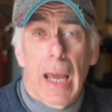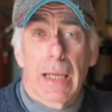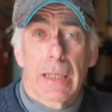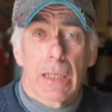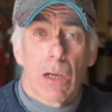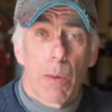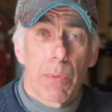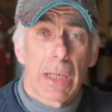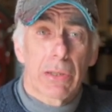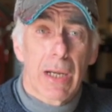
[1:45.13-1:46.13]
And the
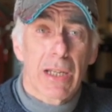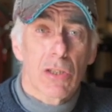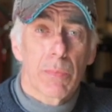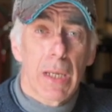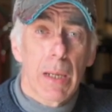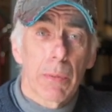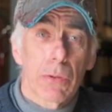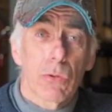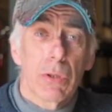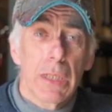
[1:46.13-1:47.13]
carburetor has to be able
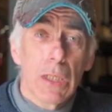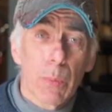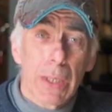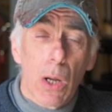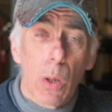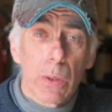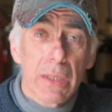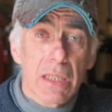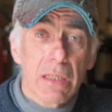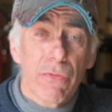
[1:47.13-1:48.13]
to deal with all
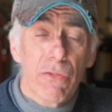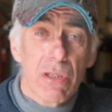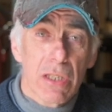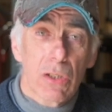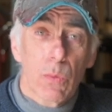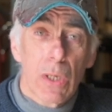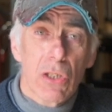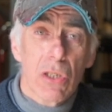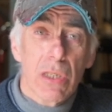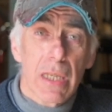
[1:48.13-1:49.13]
these different
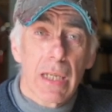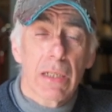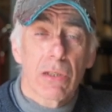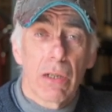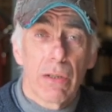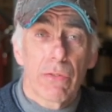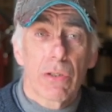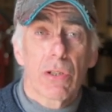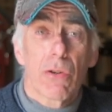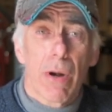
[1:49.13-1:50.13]
situations and deliver
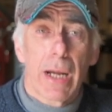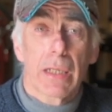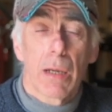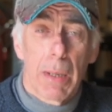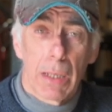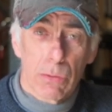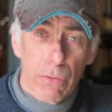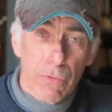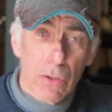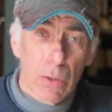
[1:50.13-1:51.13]
the right amount
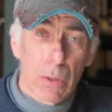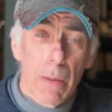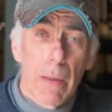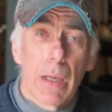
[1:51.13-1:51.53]
of fuel.